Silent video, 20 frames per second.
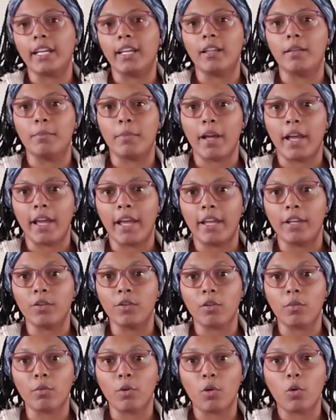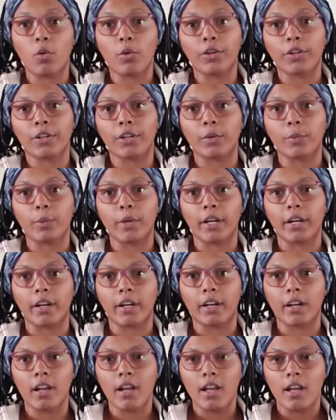in my normal corner
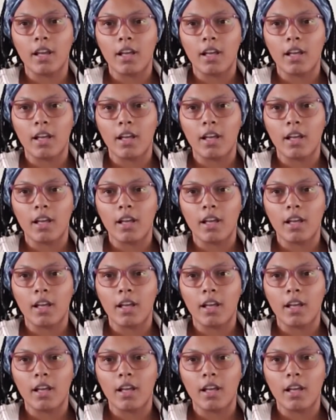where